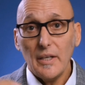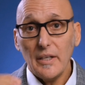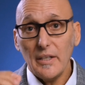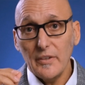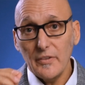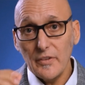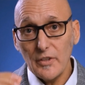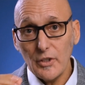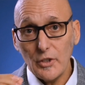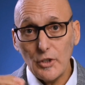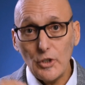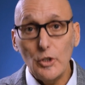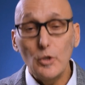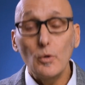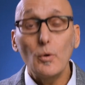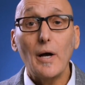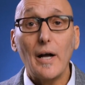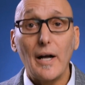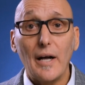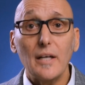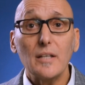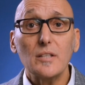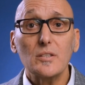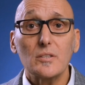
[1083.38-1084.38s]
In the
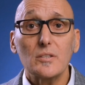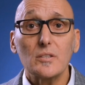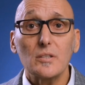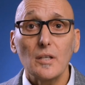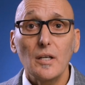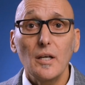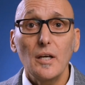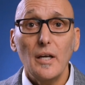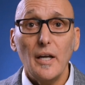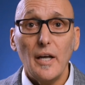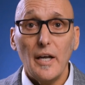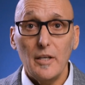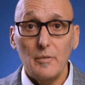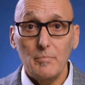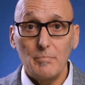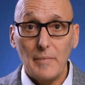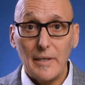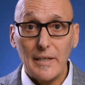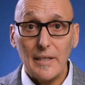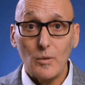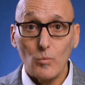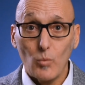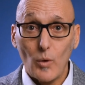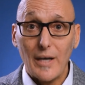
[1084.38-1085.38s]
U.S. and
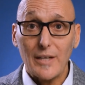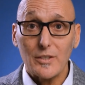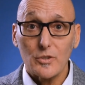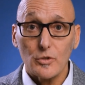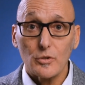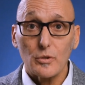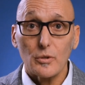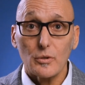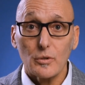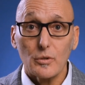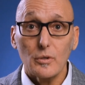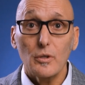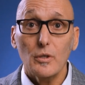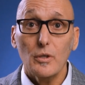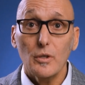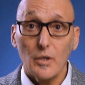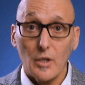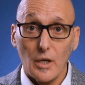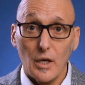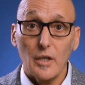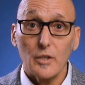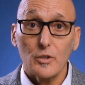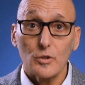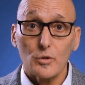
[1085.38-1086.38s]
many Western
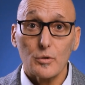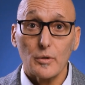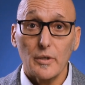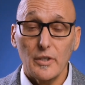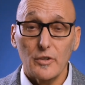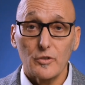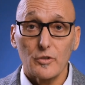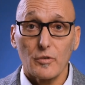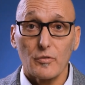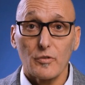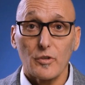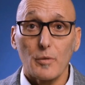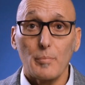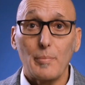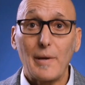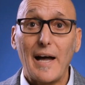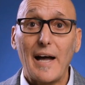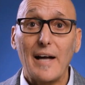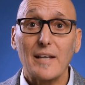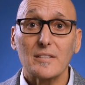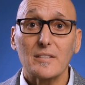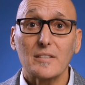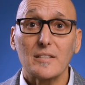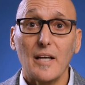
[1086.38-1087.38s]
countries over the
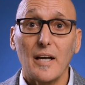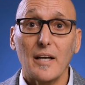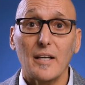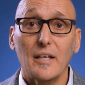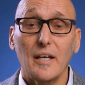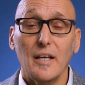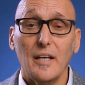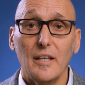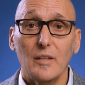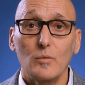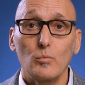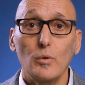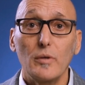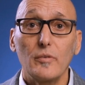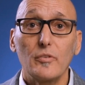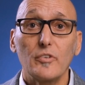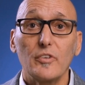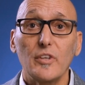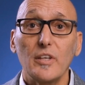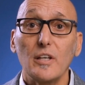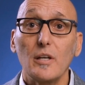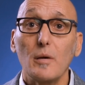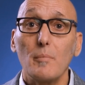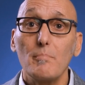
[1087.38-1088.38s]
past decade, we've
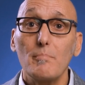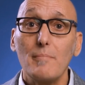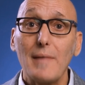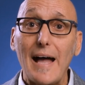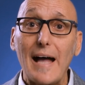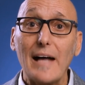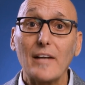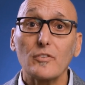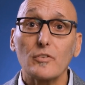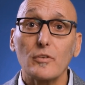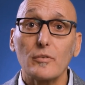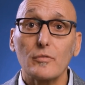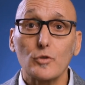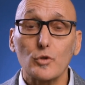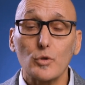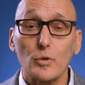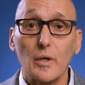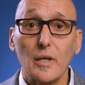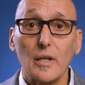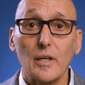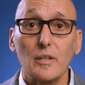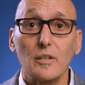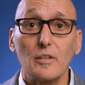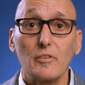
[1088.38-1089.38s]
seen a massive
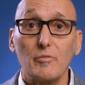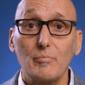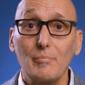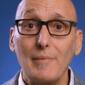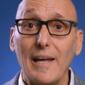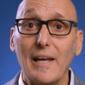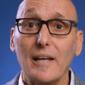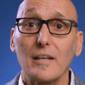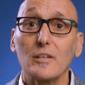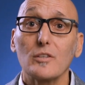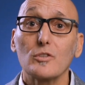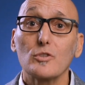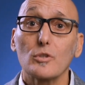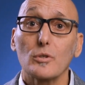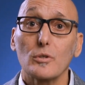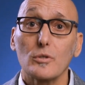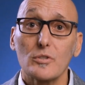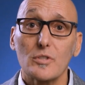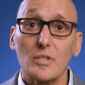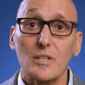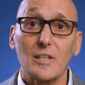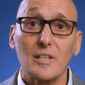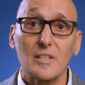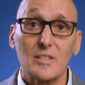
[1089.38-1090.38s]
trend of
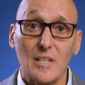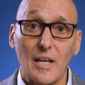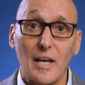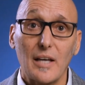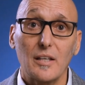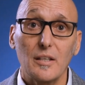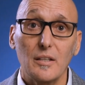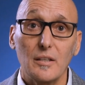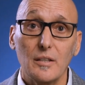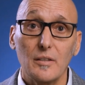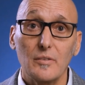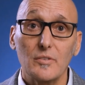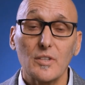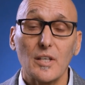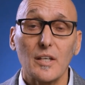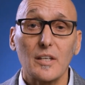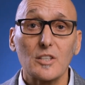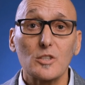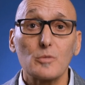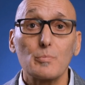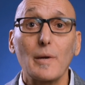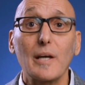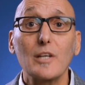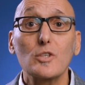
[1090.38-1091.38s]
managers and executives, and
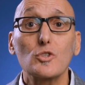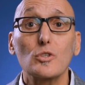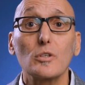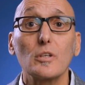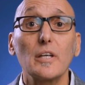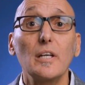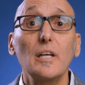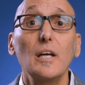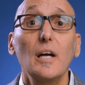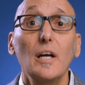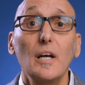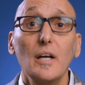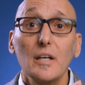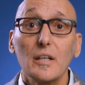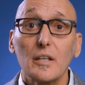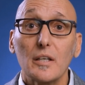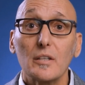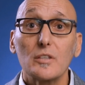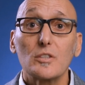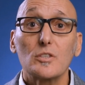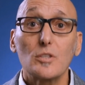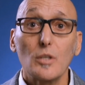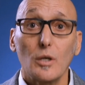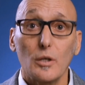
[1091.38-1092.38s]
especially
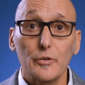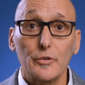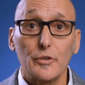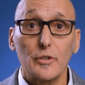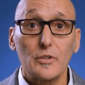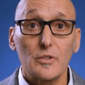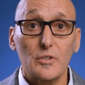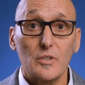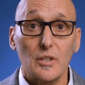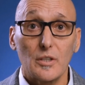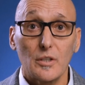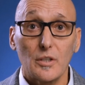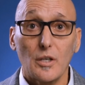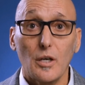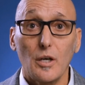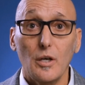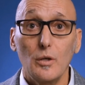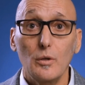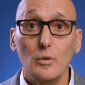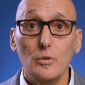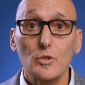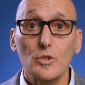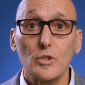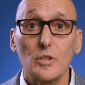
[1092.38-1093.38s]
consultants and
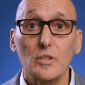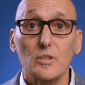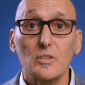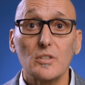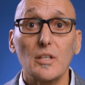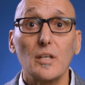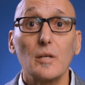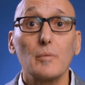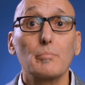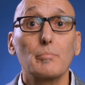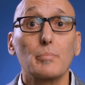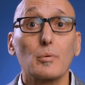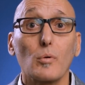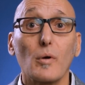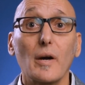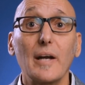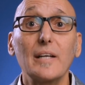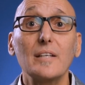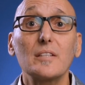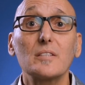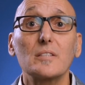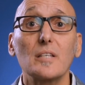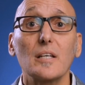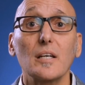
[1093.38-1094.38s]
coaches,
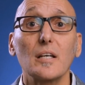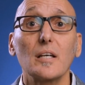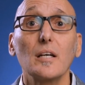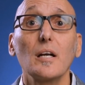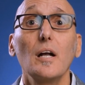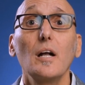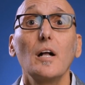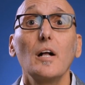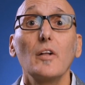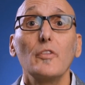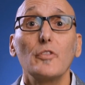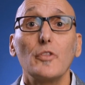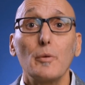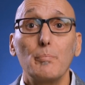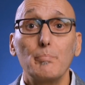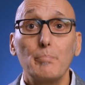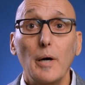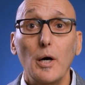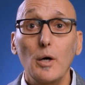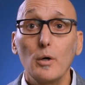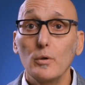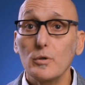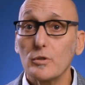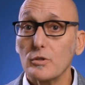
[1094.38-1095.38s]
embracing the
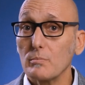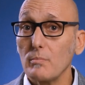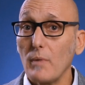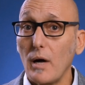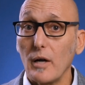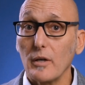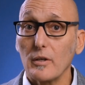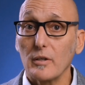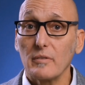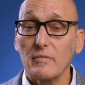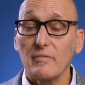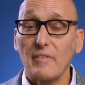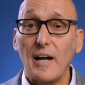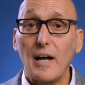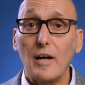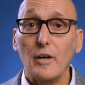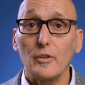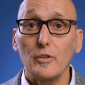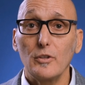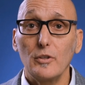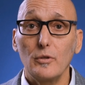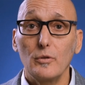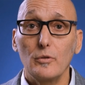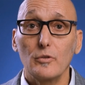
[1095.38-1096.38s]
postmodern
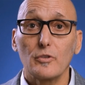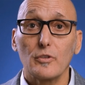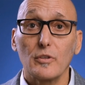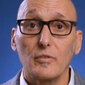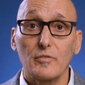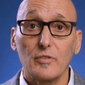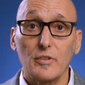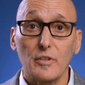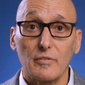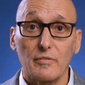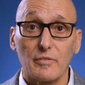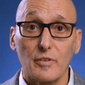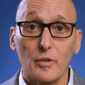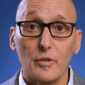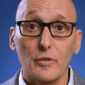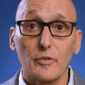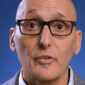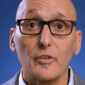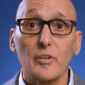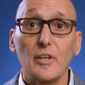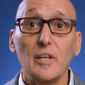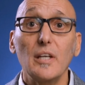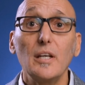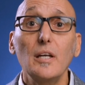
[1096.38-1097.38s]
values of
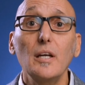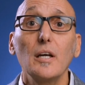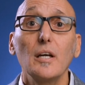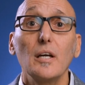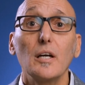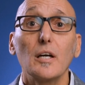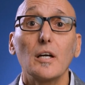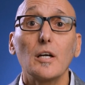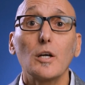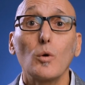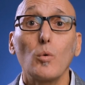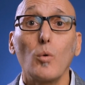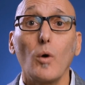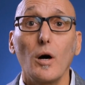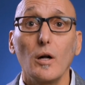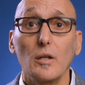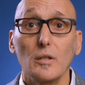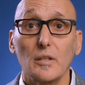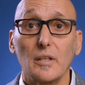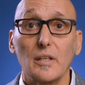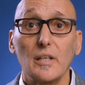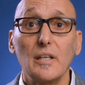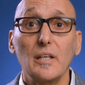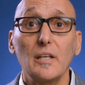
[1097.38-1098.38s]
diversity,
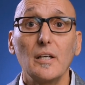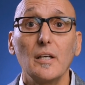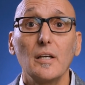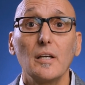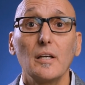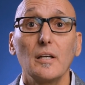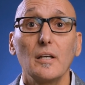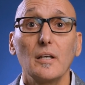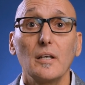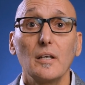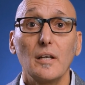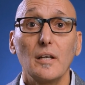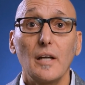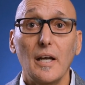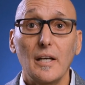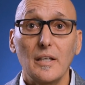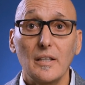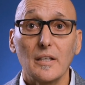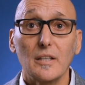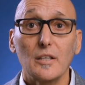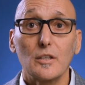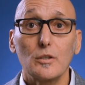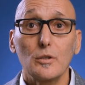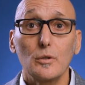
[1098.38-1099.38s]
equality, and
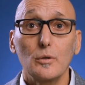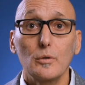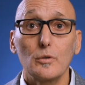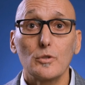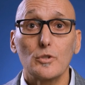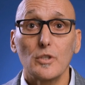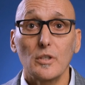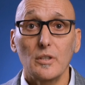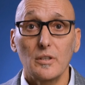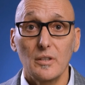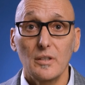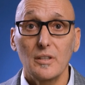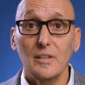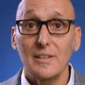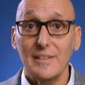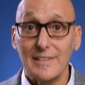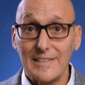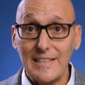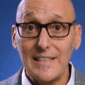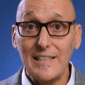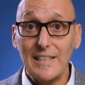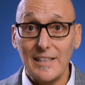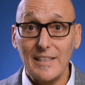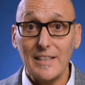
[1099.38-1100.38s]
inclusion,
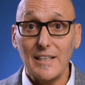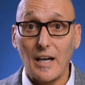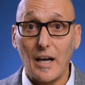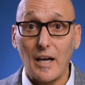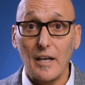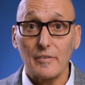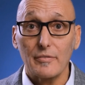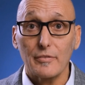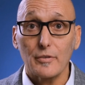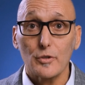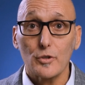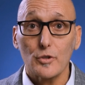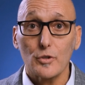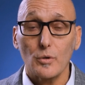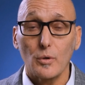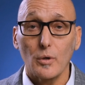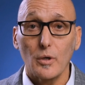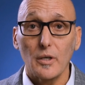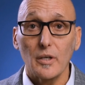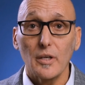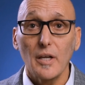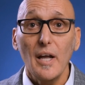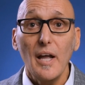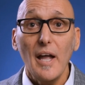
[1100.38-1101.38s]
DEI for
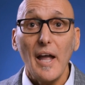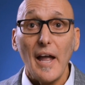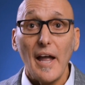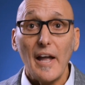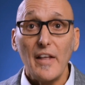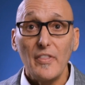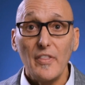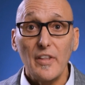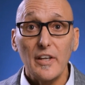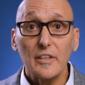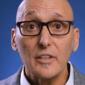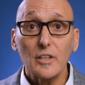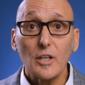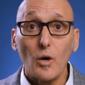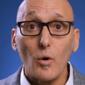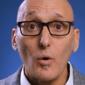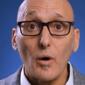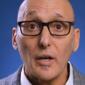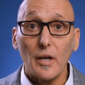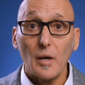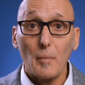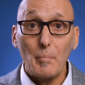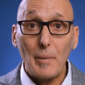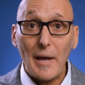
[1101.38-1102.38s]
short, and then go
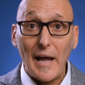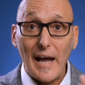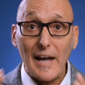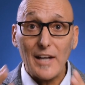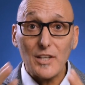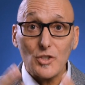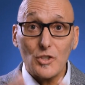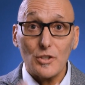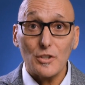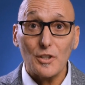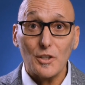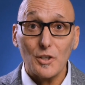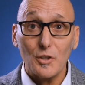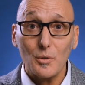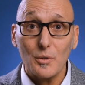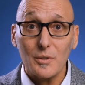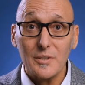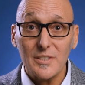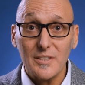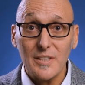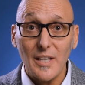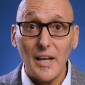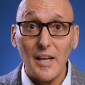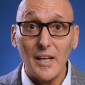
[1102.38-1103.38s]
on a passionate
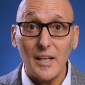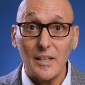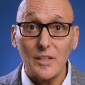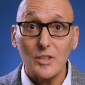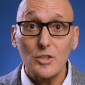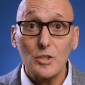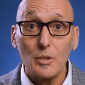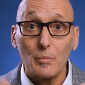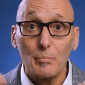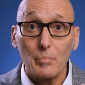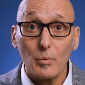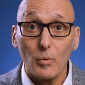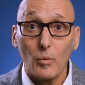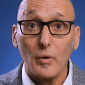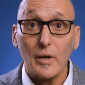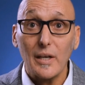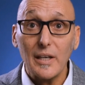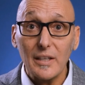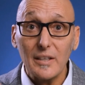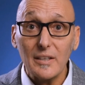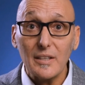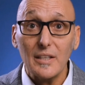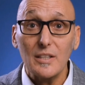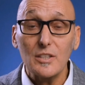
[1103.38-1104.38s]
crusade to
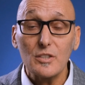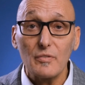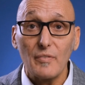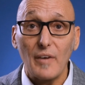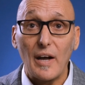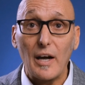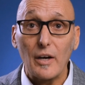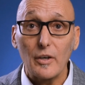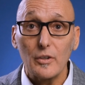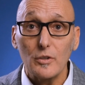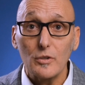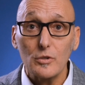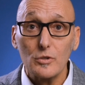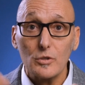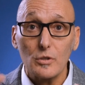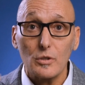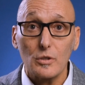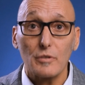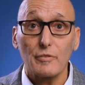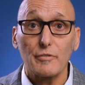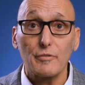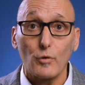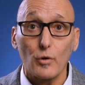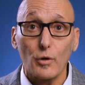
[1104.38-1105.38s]
bring these values to
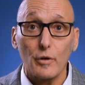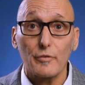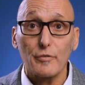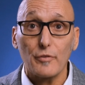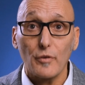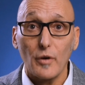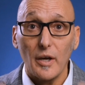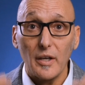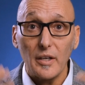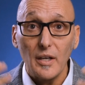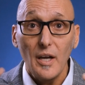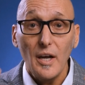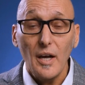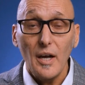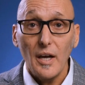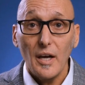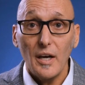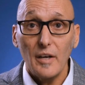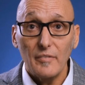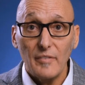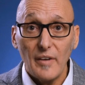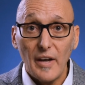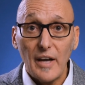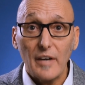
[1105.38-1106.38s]
the forefront
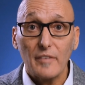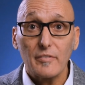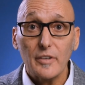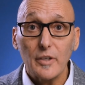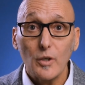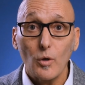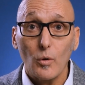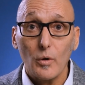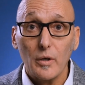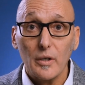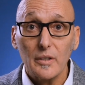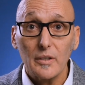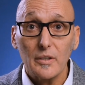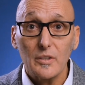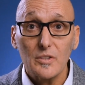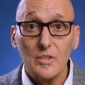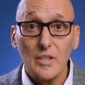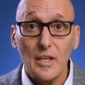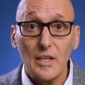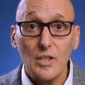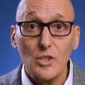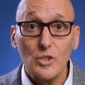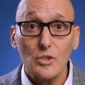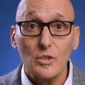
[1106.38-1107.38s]
of every
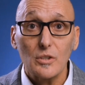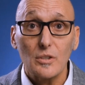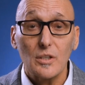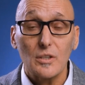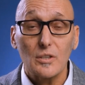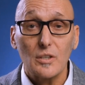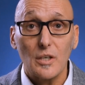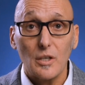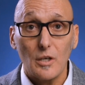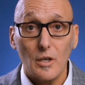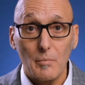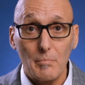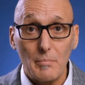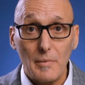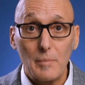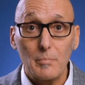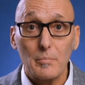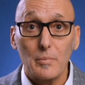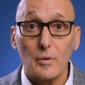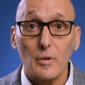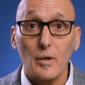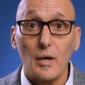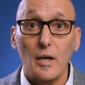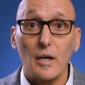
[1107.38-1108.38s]
organization that they're a
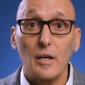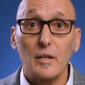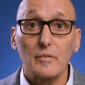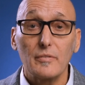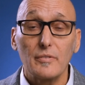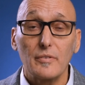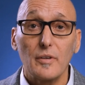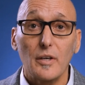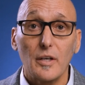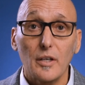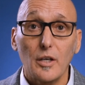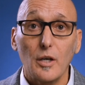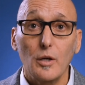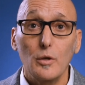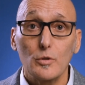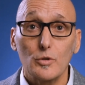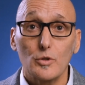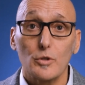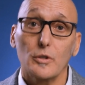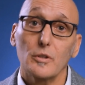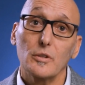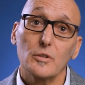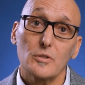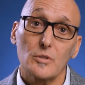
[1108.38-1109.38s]
member of, a
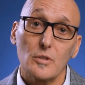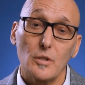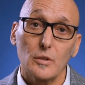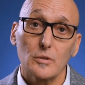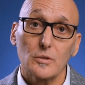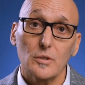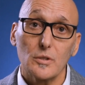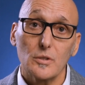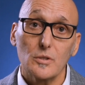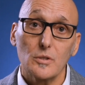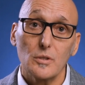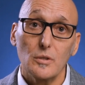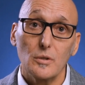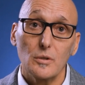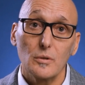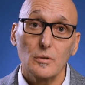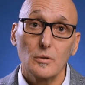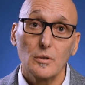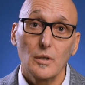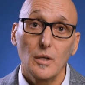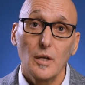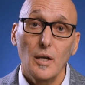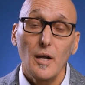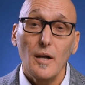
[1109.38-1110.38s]
coach, or consultant to.
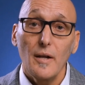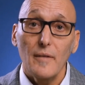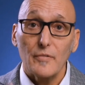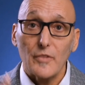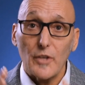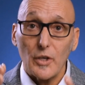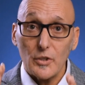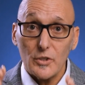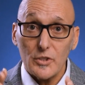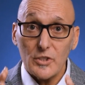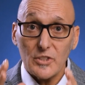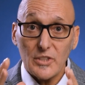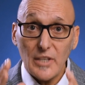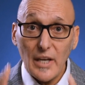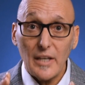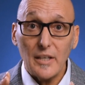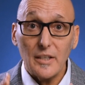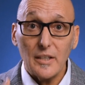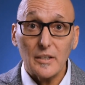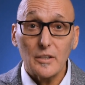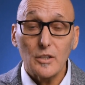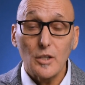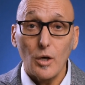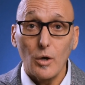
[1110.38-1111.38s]
Their
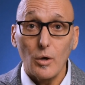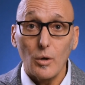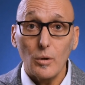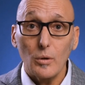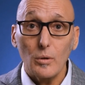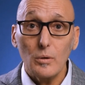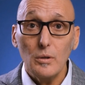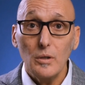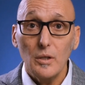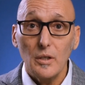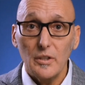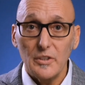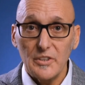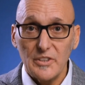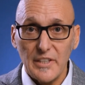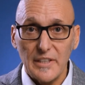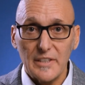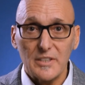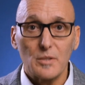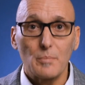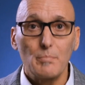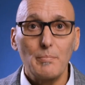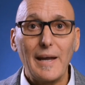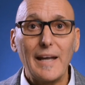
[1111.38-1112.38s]
stated goal:
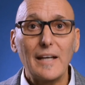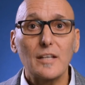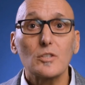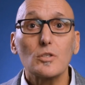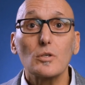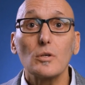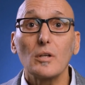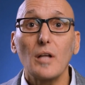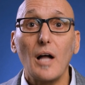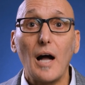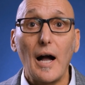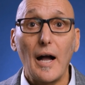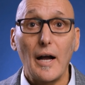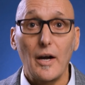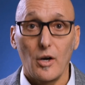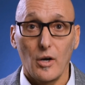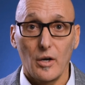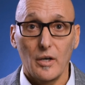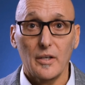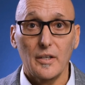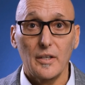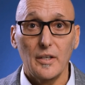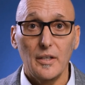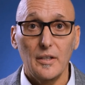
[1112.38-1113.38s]
dismantle
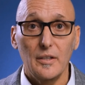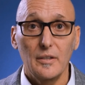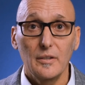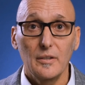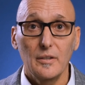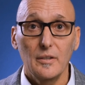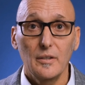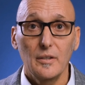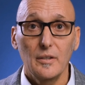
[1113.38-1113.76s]
hierarchy.